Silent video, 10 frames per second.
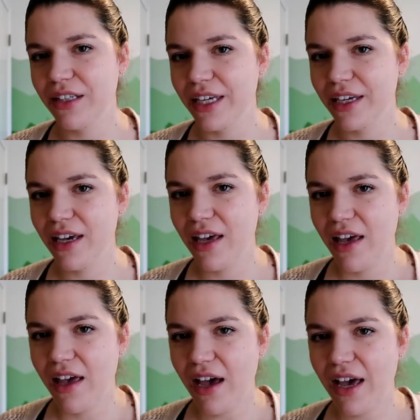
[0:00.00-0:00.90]
Like,
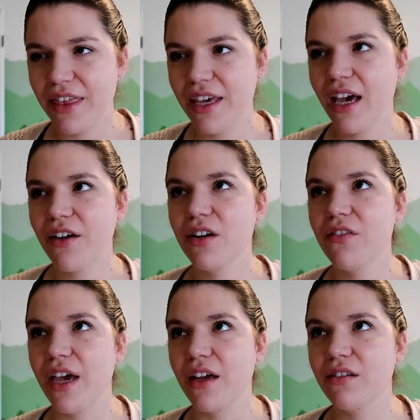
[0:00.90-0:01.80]
I think I could
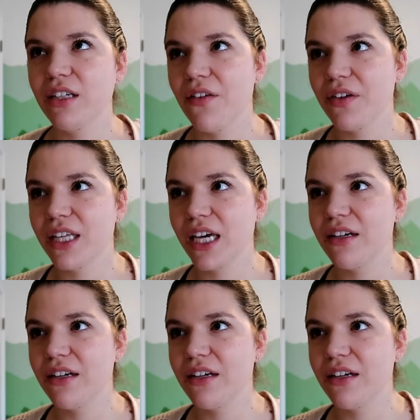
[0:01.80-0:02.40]
have handled everything